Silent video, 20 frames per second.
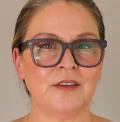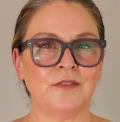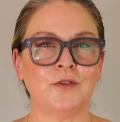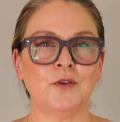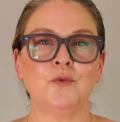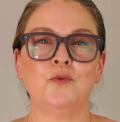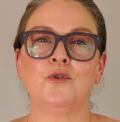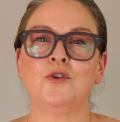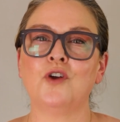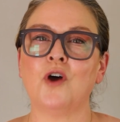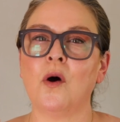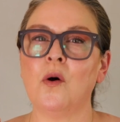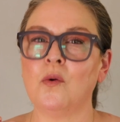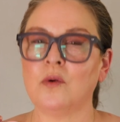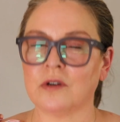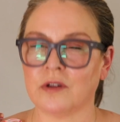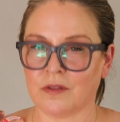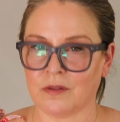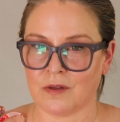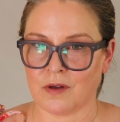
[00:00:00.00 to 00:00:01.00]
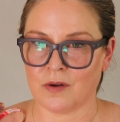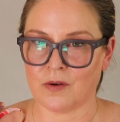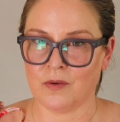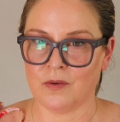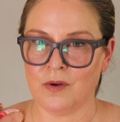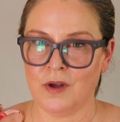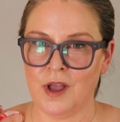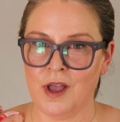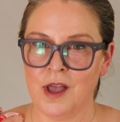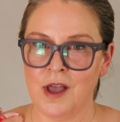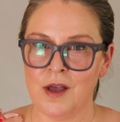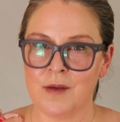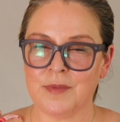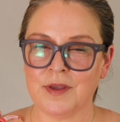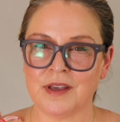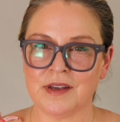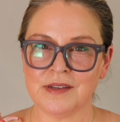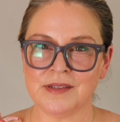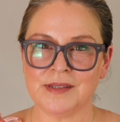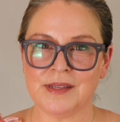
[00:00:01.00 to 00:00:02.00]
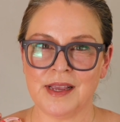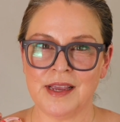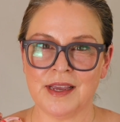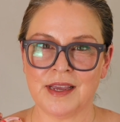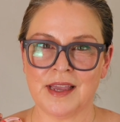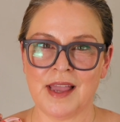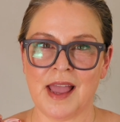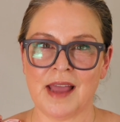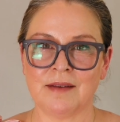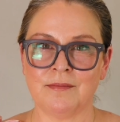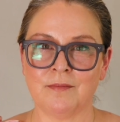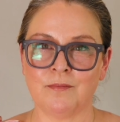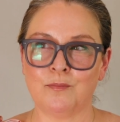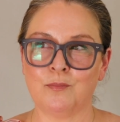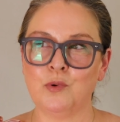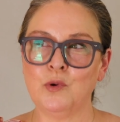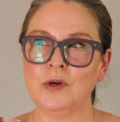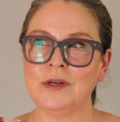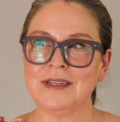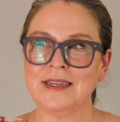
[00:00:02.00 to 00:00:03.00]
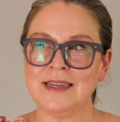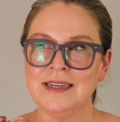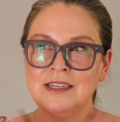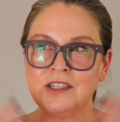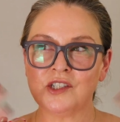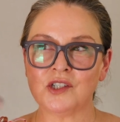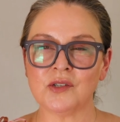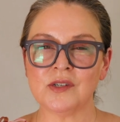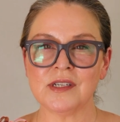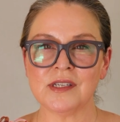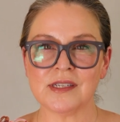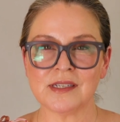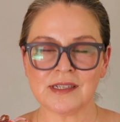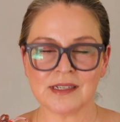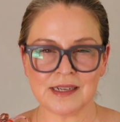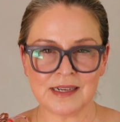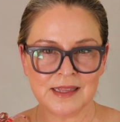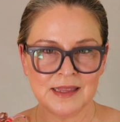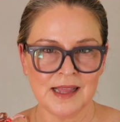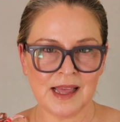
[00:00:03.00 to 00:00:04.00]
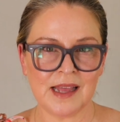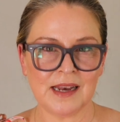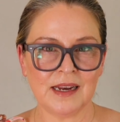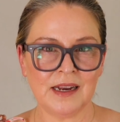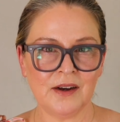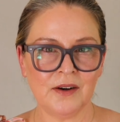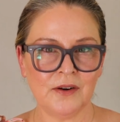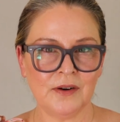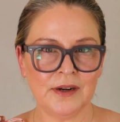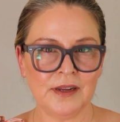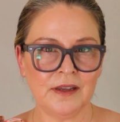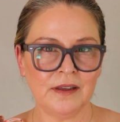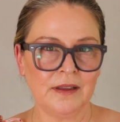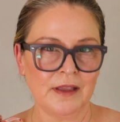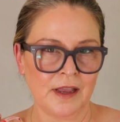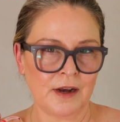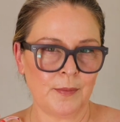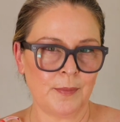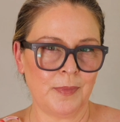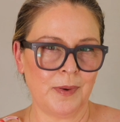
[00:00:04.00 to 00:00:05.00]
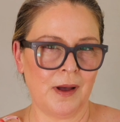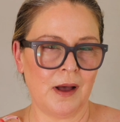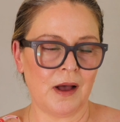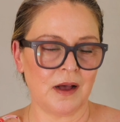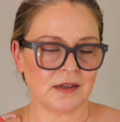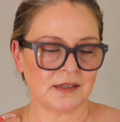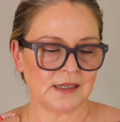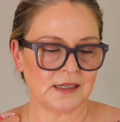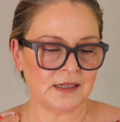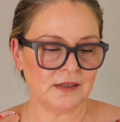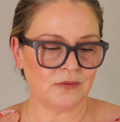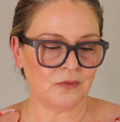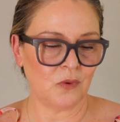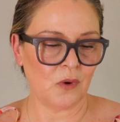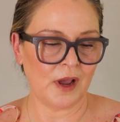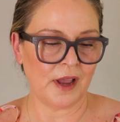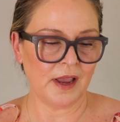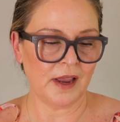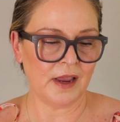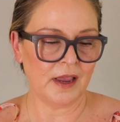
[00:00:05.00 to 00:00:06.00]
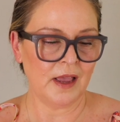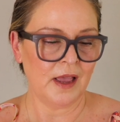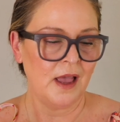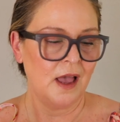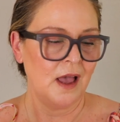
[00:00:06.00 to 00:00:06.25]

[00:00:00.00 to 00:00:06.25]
if you don't, though, because it can put interest in that area in a positive way.